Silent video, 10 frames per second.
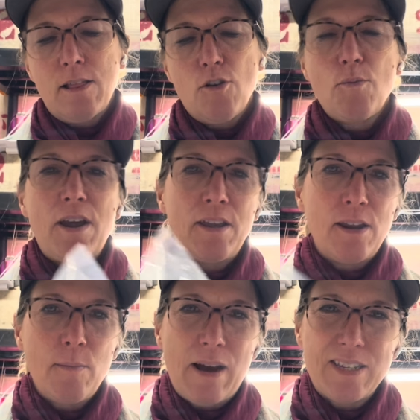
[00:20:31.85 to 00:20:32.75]
they're ready in
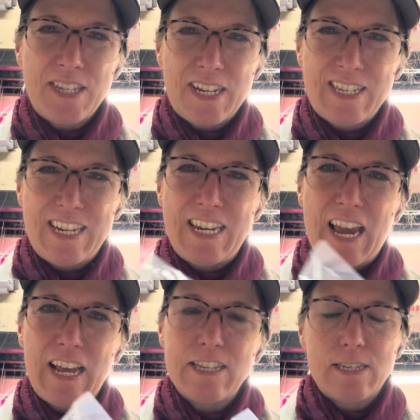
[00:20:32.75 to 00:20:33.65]
about 60 days.